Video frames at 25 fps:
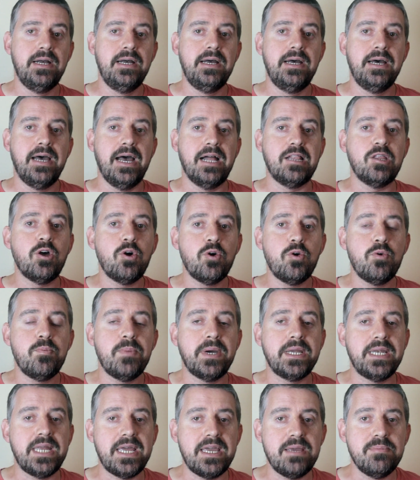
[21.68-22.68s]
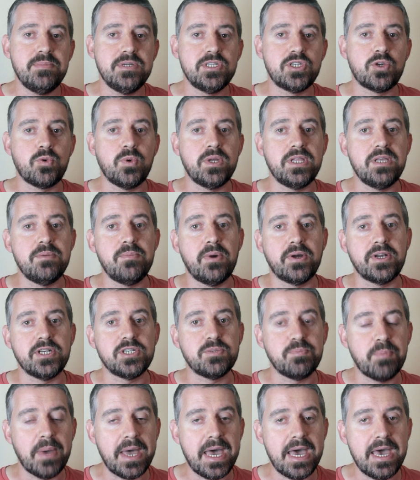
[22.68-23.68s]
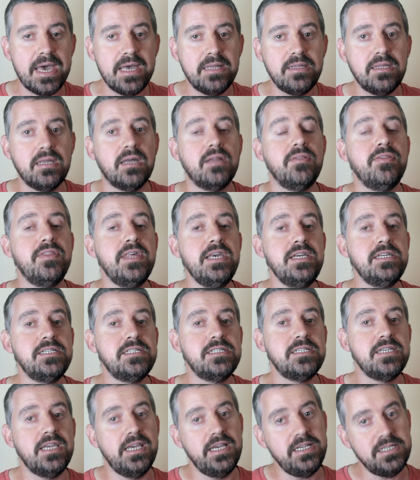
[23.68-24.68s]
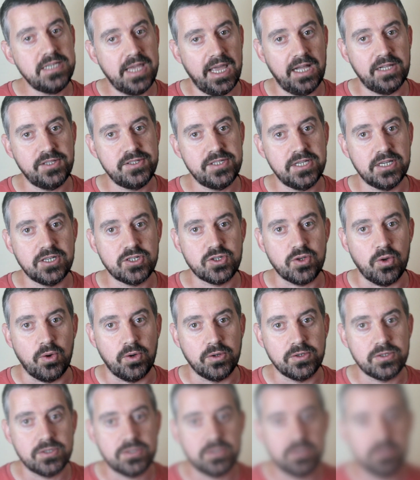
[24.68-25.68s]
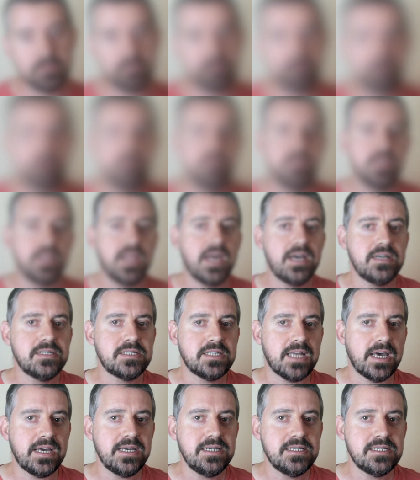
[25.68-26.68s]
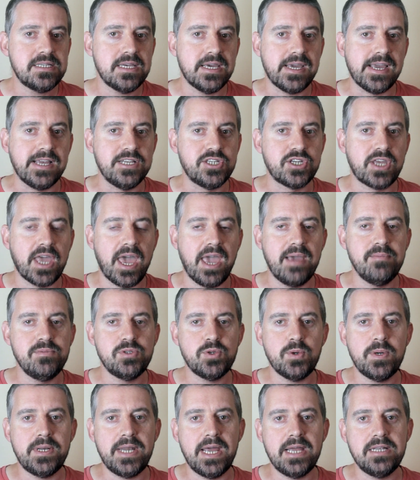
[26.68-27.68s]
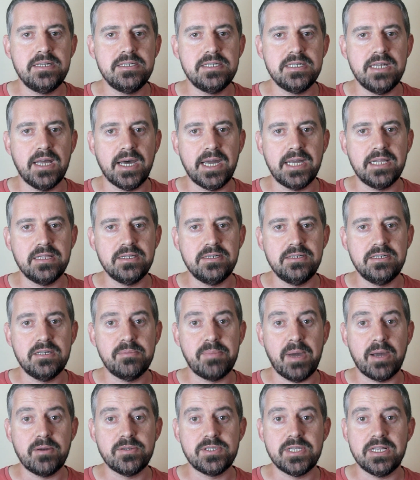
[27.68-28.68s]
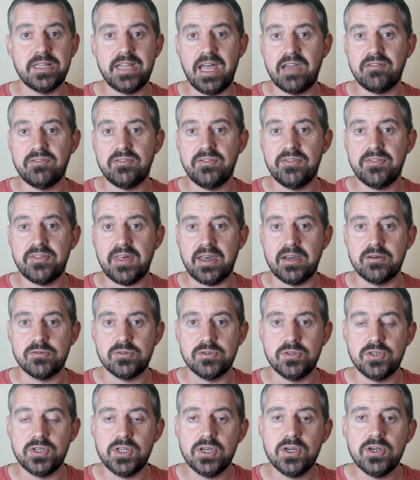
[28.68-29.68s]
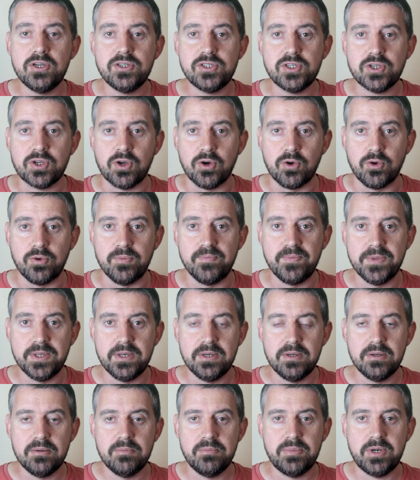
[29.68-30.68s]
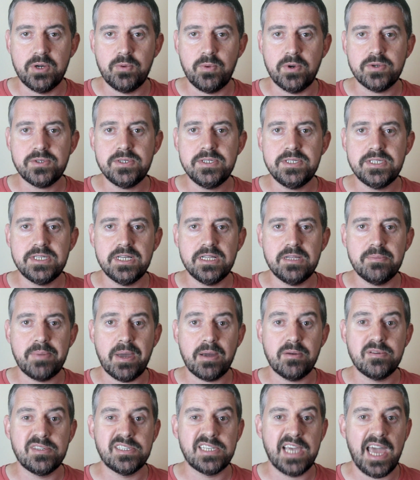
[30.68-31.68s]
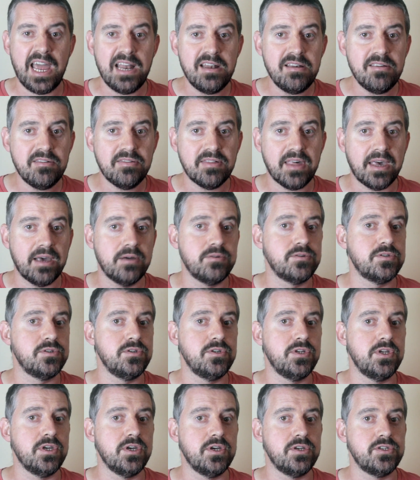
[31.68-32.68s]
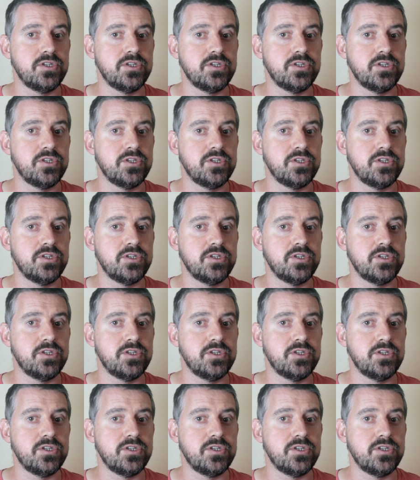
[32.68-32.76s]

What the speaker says: Hello, my name is morus-baird, and this is Celtic Source. The last ice age came to an end in Ireland about 11,000 years ago, but it wasn't till about 10,000 years